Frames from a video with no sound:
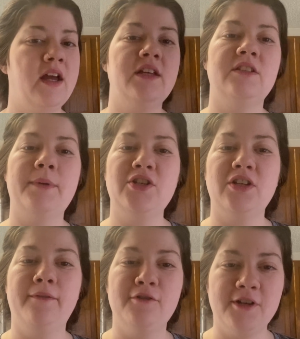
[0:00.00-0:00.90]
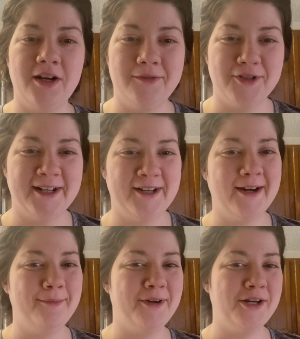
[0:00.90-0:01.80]
especially if you're tired of drinking
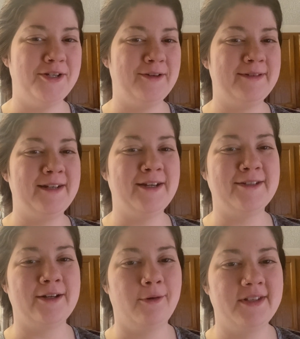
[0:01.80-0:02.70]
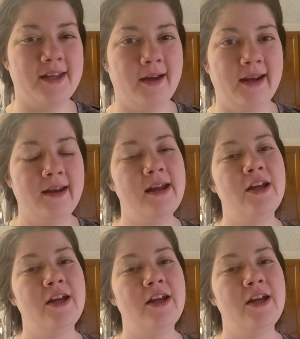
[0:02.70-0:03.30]
cranberry juice. It doesn't always cut it.